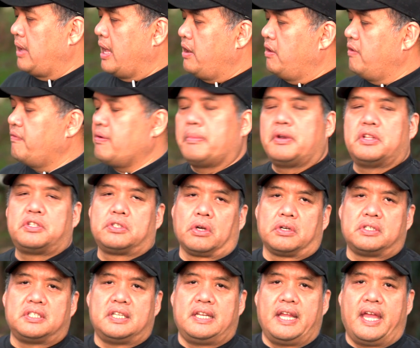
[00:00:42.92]
I don't know if I'm going to
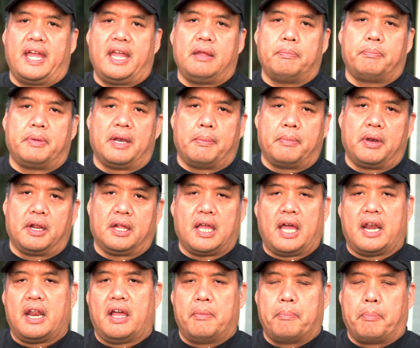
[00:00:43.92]
start today, but I'm going to
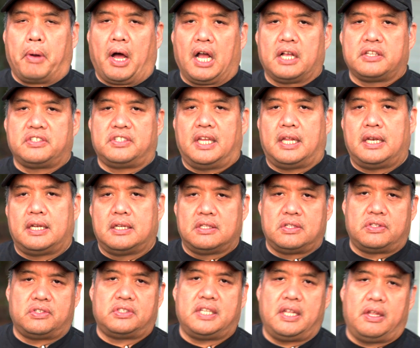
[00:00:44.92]
kind of unbox it
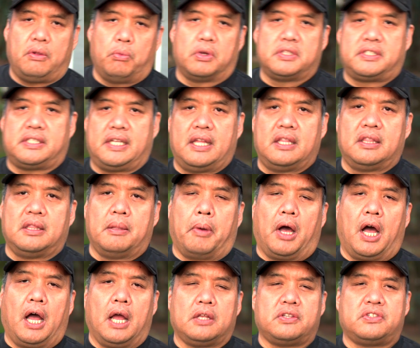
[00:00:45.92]
and see what's in the
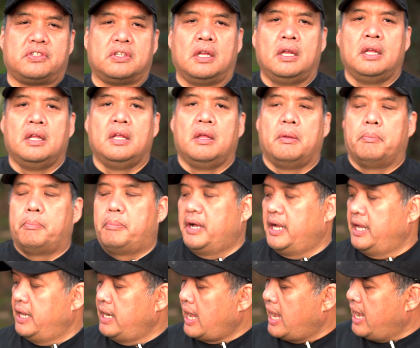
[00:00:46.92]
box.
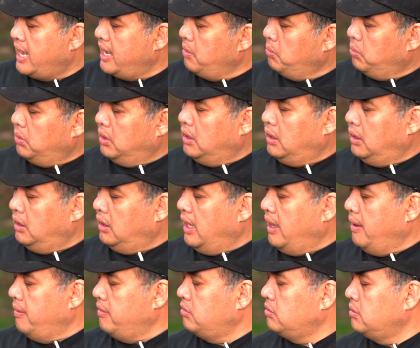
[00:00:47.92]
But I
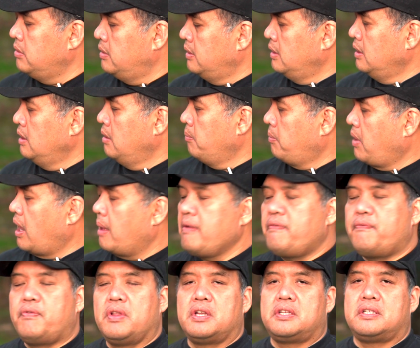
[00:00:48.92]
will
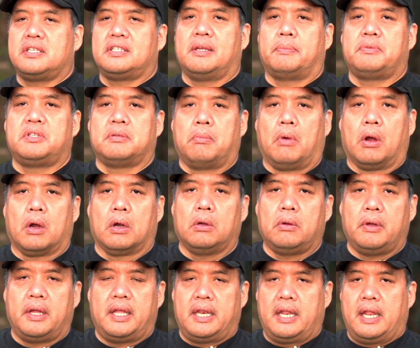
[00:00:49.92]
probably finish this up
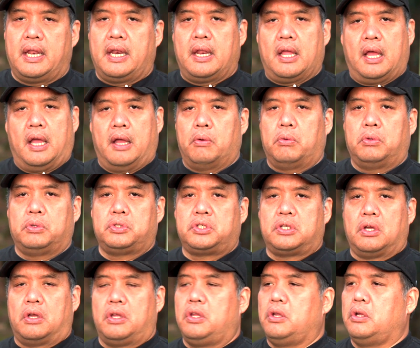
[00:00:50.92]
tomorrow, and then I will
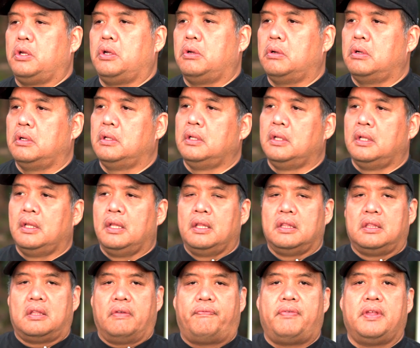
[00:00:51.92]
show you
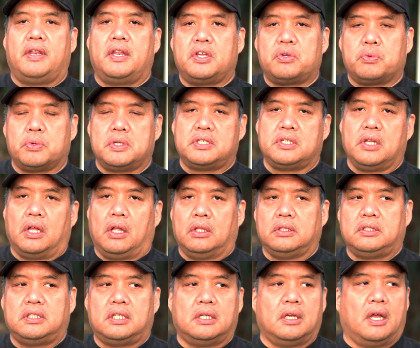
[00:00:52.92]
the finished
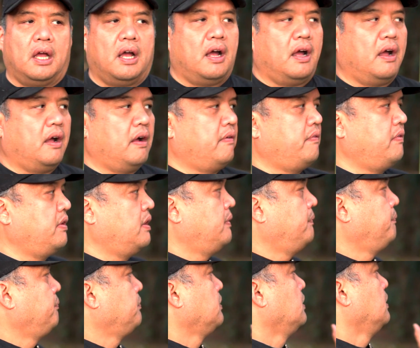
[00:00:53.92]
result of
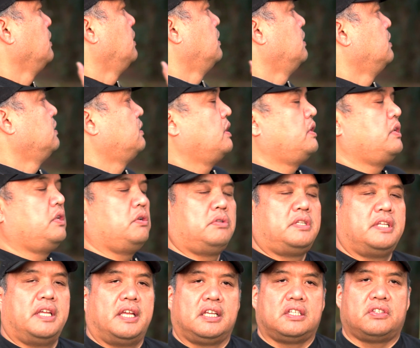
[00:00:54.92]
the new
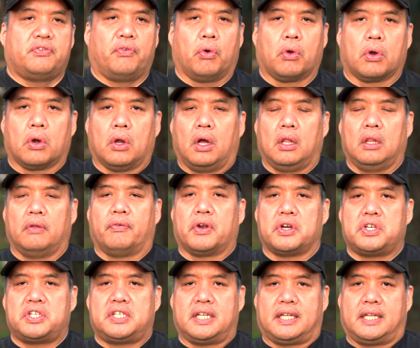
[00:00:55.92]
digs for all of
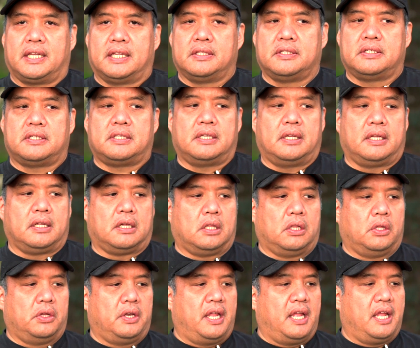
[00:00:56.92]
our chickens,
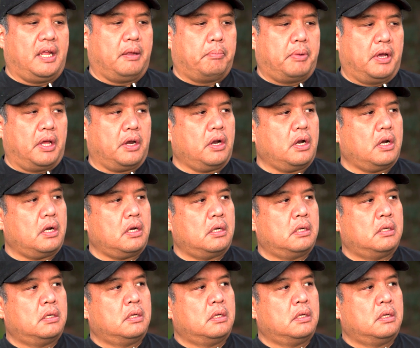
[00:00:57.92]
including Butter,